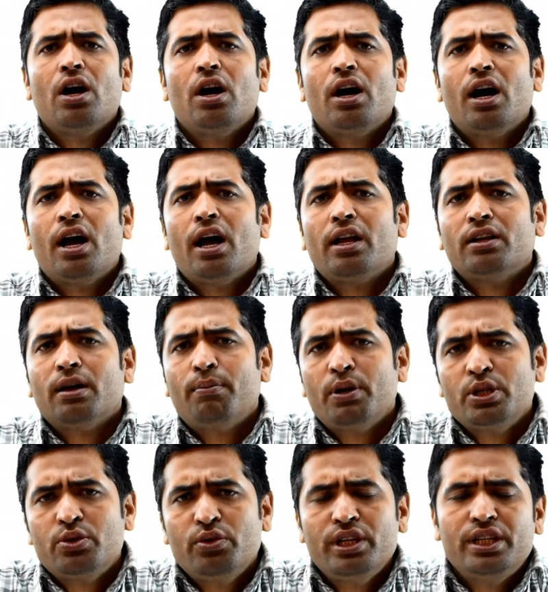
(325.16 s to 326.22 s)
and
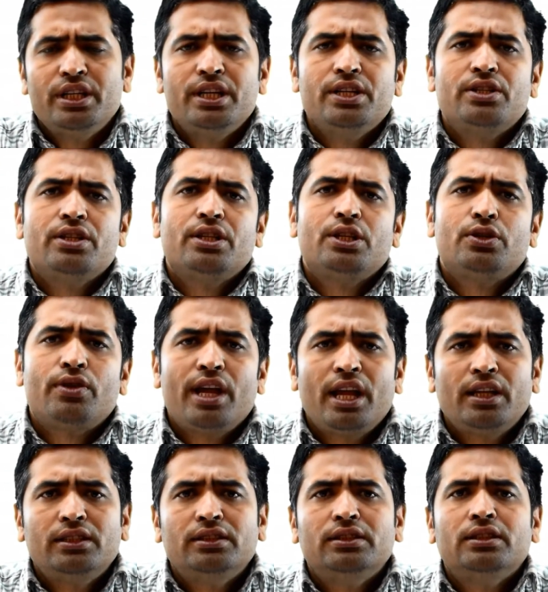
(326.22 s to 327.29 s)
opportunities,
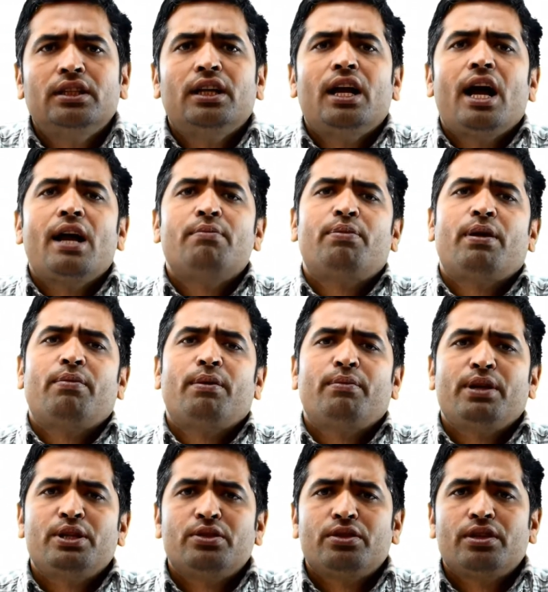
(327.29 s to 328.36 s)
trend and
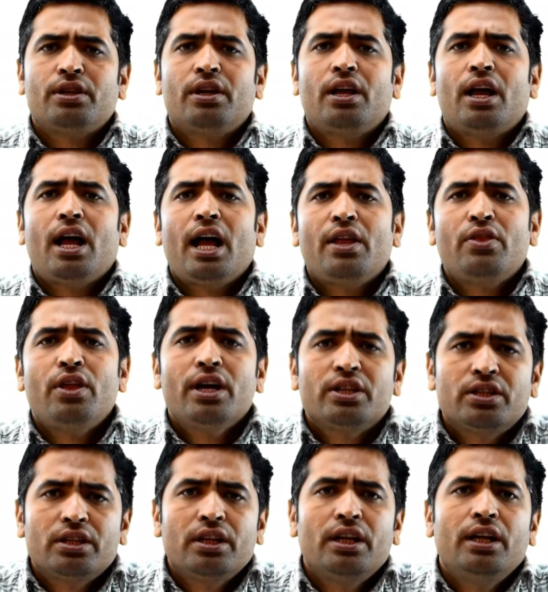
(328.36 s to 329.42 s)
performance, and
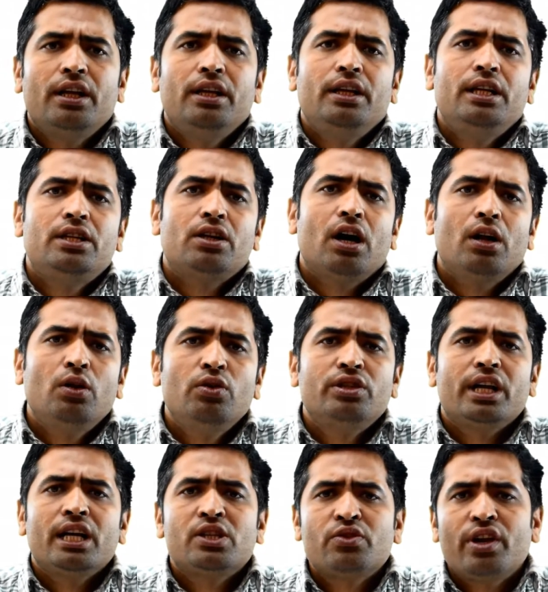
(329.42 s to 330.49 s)
thus it allows
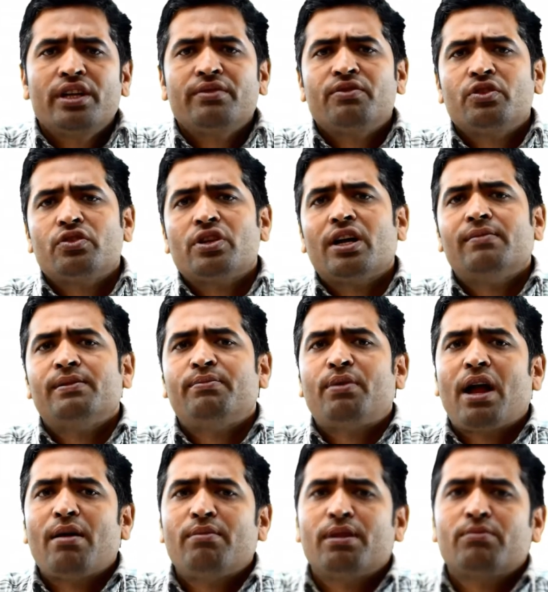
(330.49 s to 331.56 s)
executive to solve the
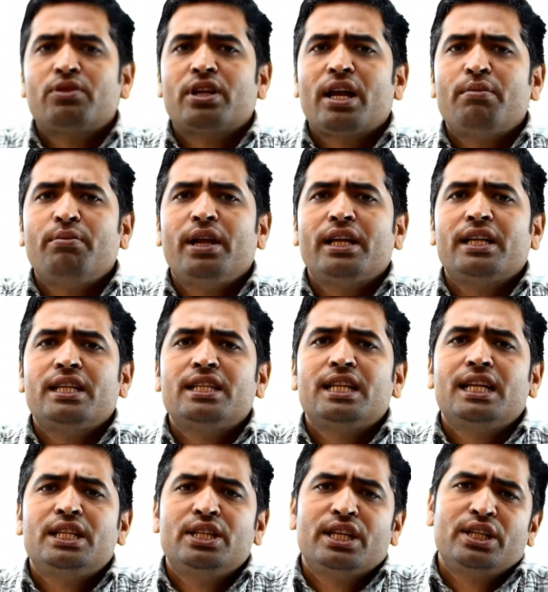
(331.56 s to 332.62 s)
problems and make
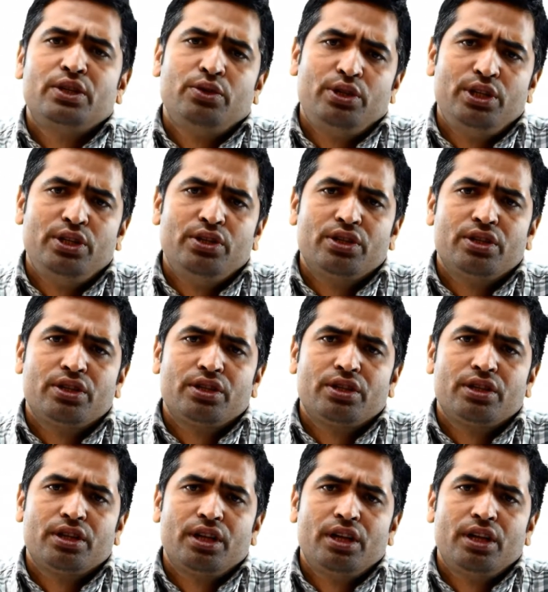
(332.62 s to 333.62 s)
intelligent decisions.